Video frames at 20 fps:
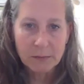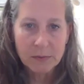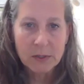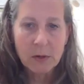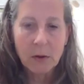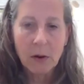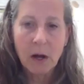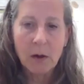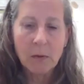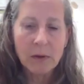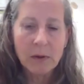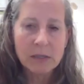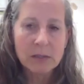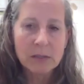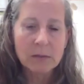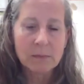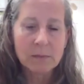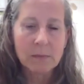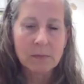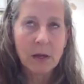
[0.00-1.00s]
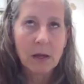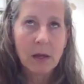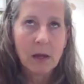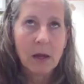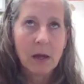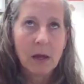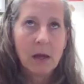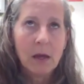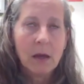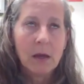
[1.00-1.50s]
So always,
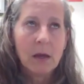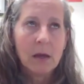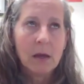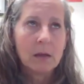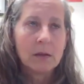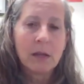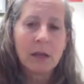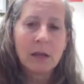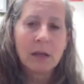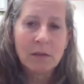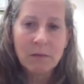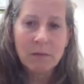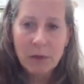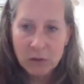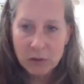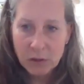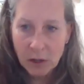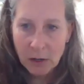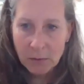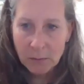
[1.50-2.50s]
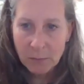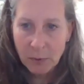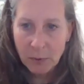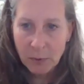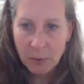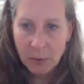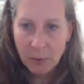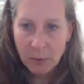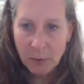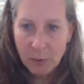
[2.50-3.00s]
none of those are
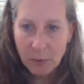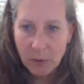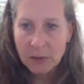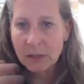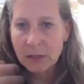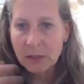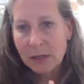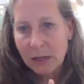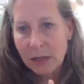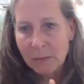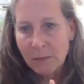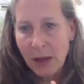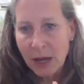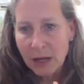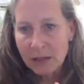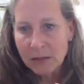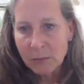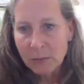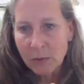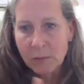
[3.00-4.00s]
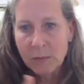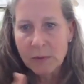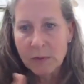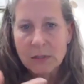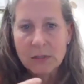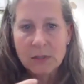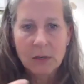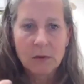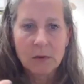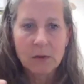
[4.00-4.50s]
important unless it impacts
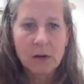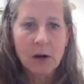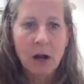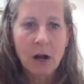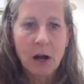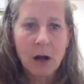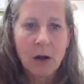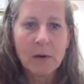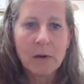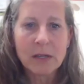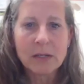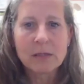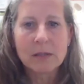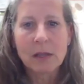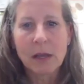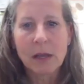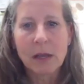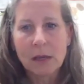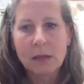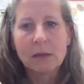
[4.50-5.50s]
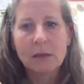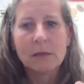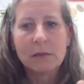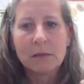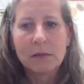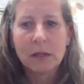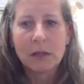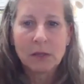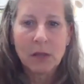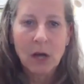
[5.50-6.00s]
movement. So they're always like
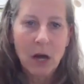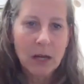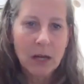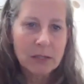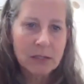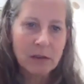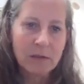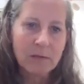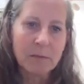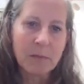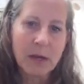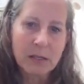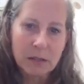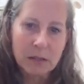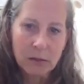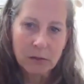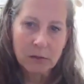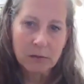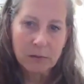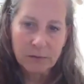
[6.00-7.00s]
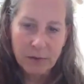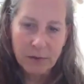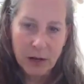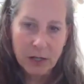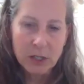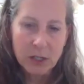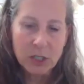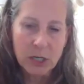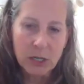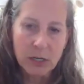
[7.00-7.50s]
the loss of muscle
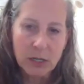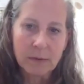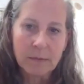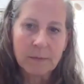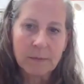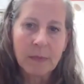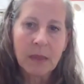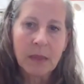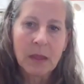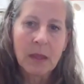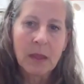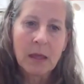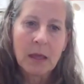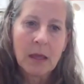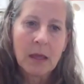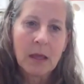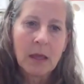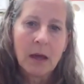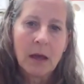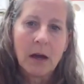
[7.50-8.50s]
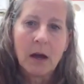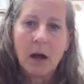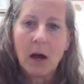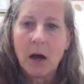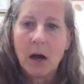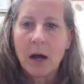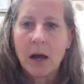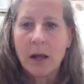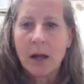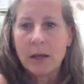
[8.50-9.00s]
function
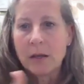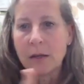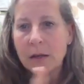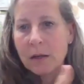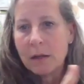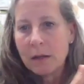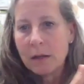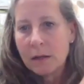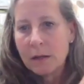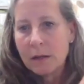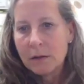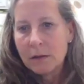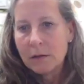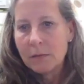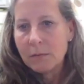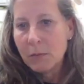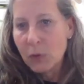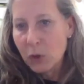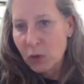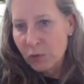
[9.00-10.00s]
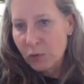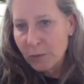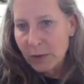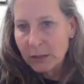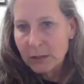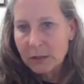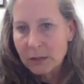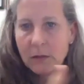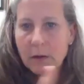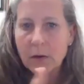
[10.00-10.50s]
on
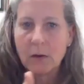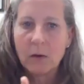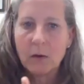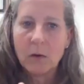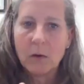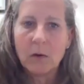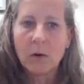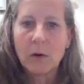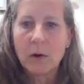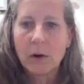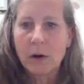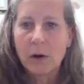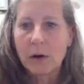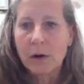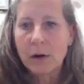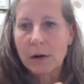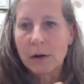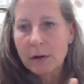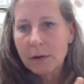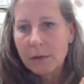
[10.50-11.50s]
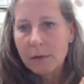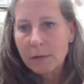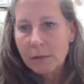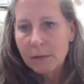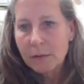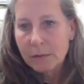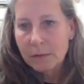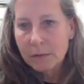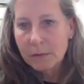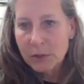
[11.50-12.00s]
movement or
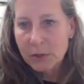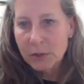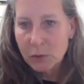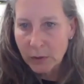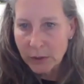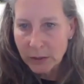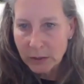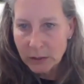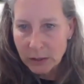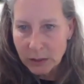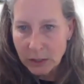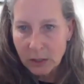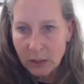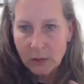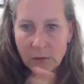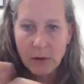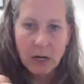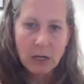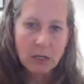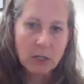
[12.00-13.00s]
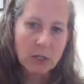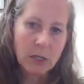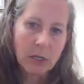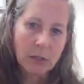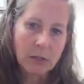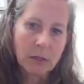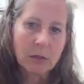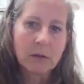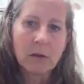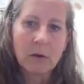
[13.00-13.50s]
joint
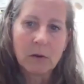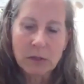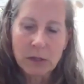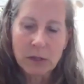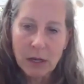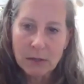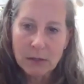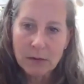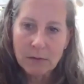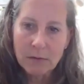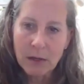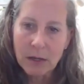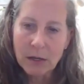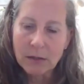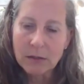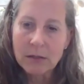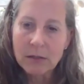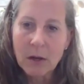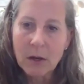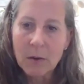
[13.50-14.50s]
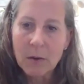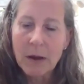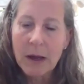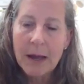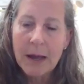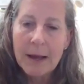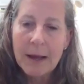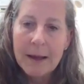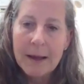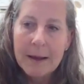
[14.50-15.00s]
deterioration, those kinds of things. So,
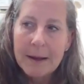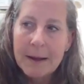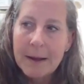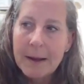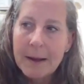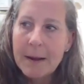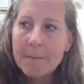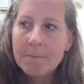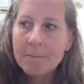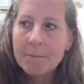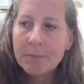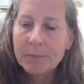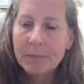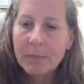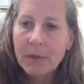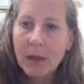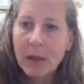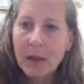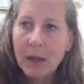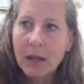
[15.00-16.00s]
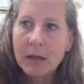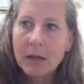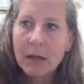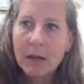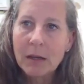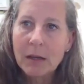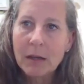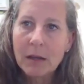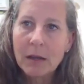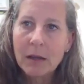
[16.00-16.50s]
and
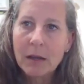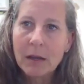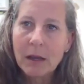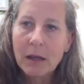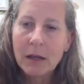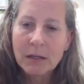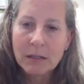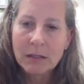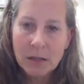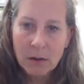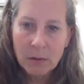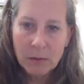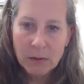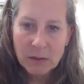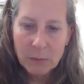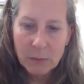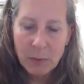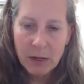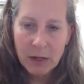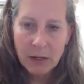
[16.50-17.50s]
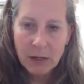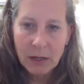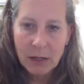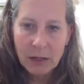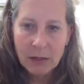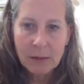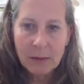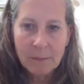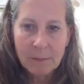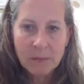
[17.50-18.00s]
it's always
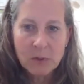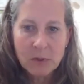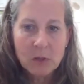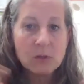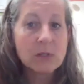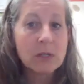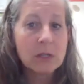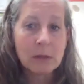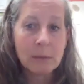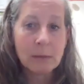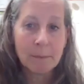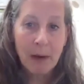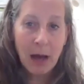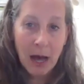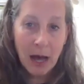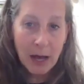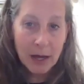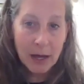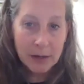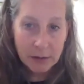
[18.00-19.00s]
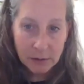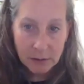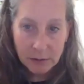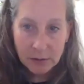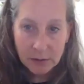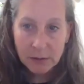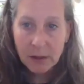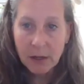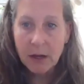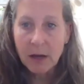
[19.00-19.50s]
been using the
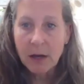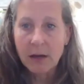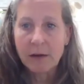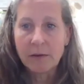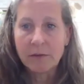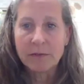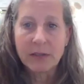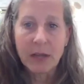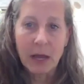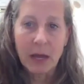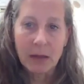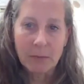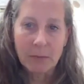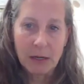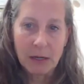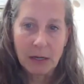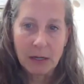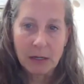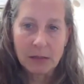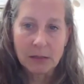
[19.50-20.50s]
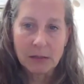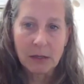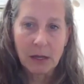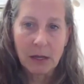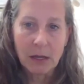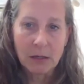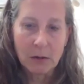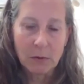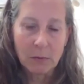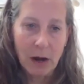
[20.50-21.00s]
model of diabetes
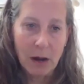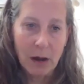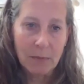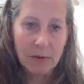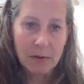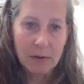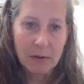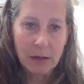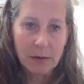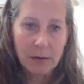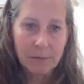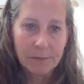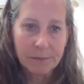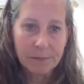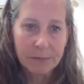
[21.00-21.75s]
and neuropathy.